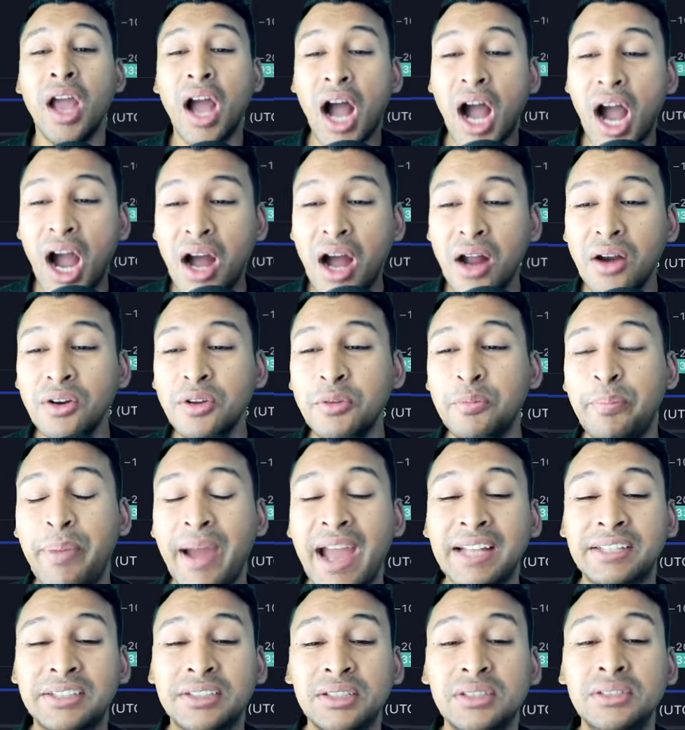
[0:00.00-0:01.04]
arc
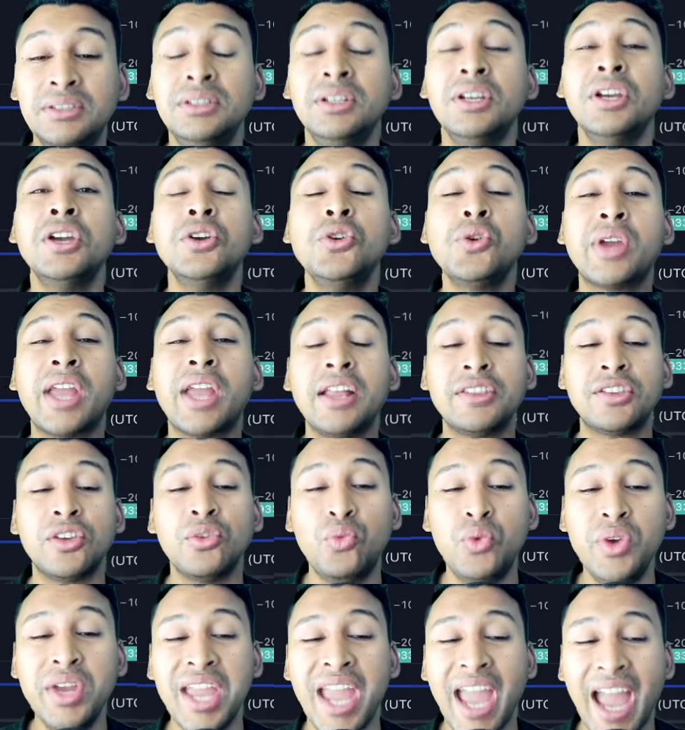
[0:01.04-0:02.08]
pattern, you can see
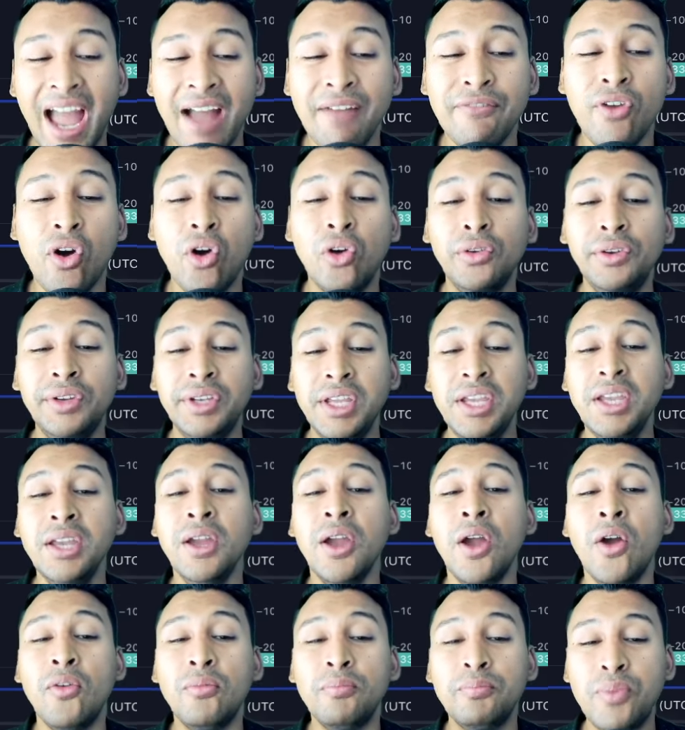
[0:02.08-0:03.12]
we have already
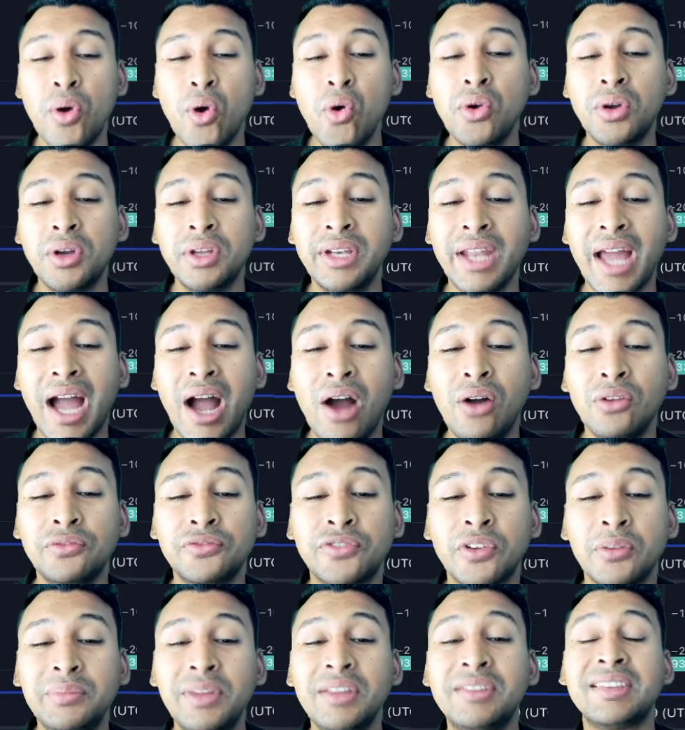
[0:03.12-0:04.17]
broken out
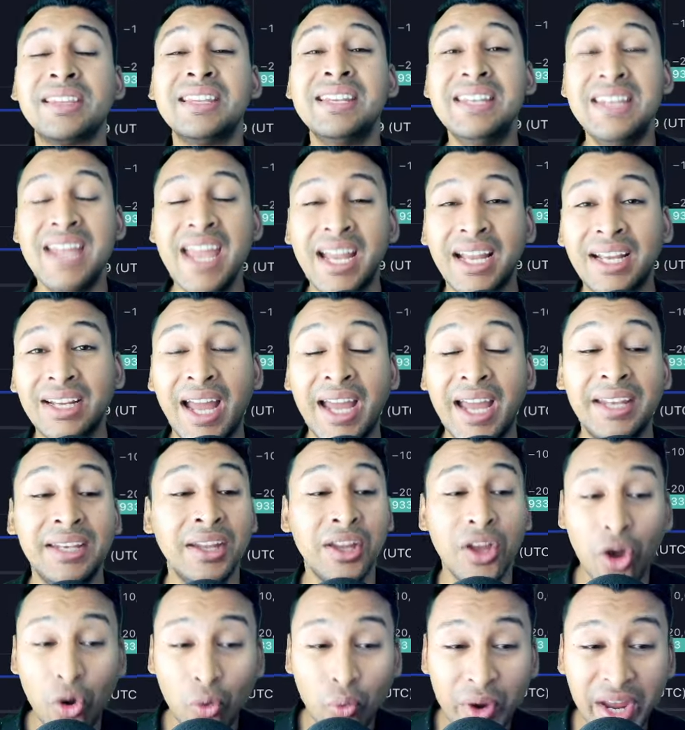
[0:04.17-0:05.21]
from this neckline.
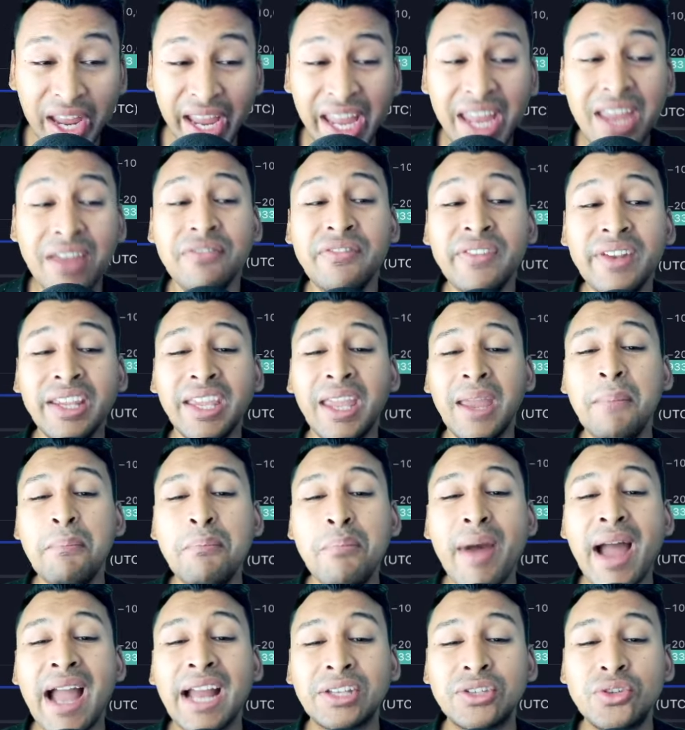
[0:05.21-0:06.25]
We even came
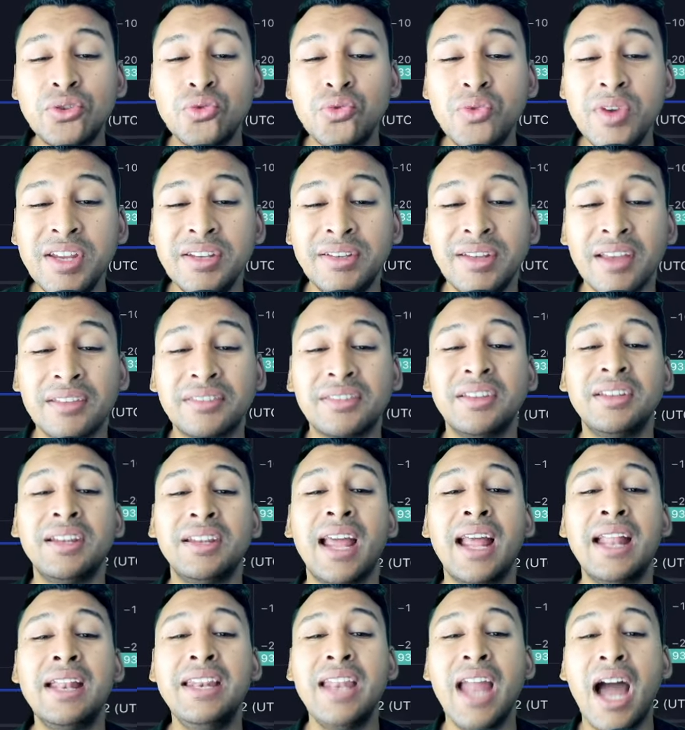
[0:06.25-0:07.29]
back to retest it,
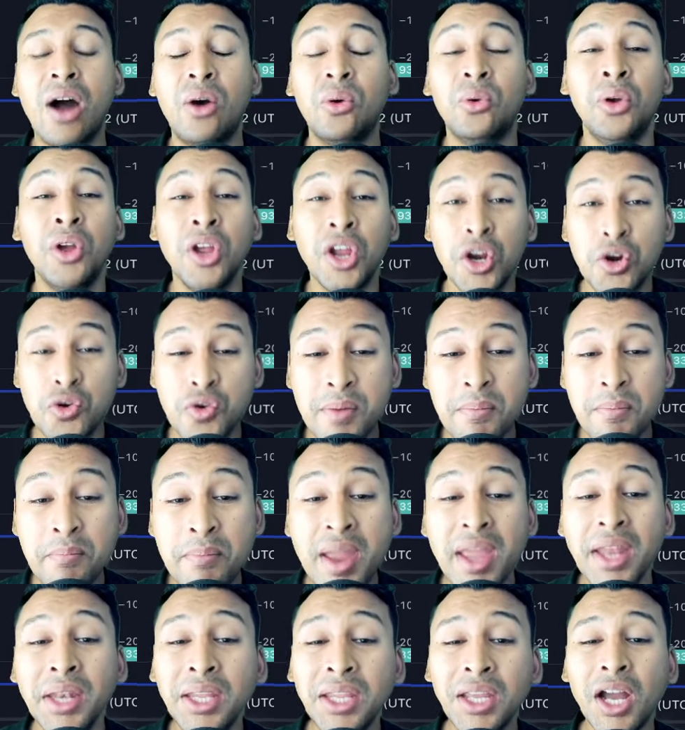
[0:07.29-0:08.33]
and now
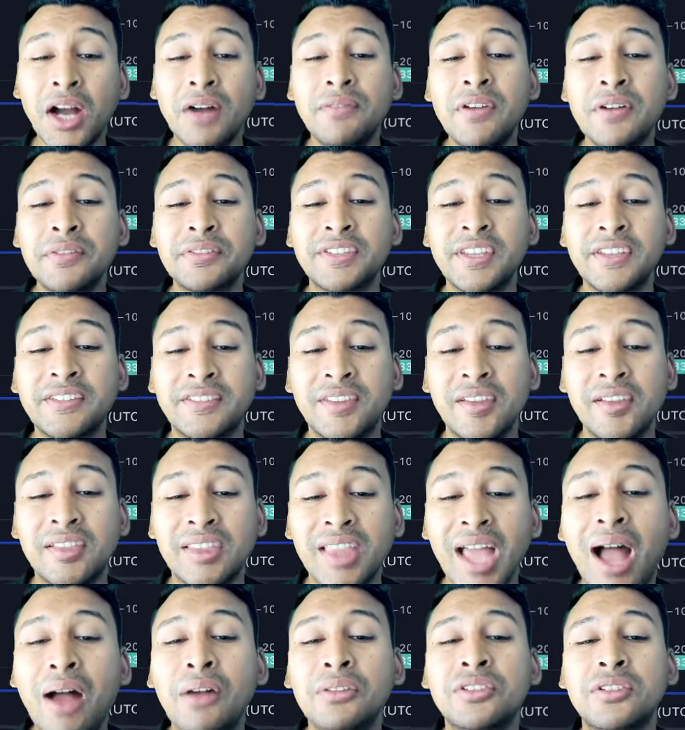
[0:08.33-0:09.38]
remaining above
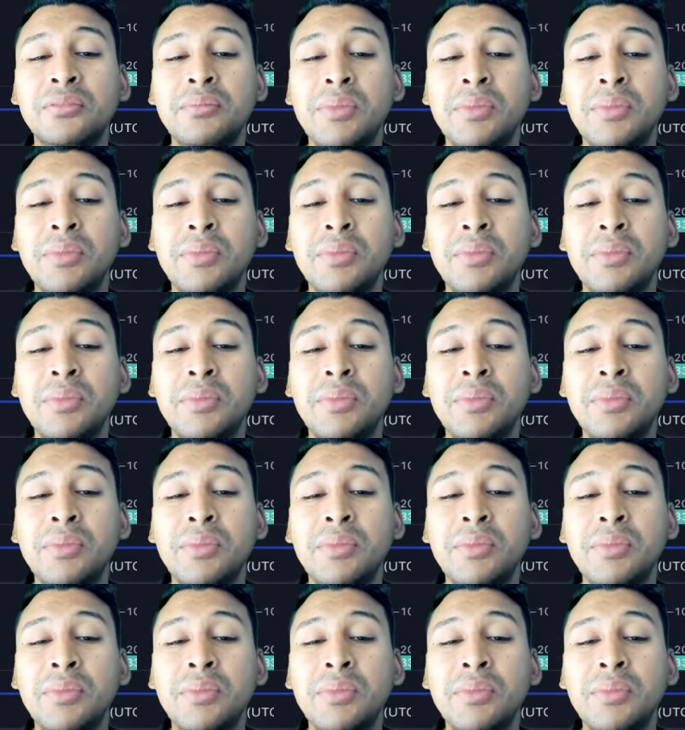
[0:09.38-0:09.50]
60,000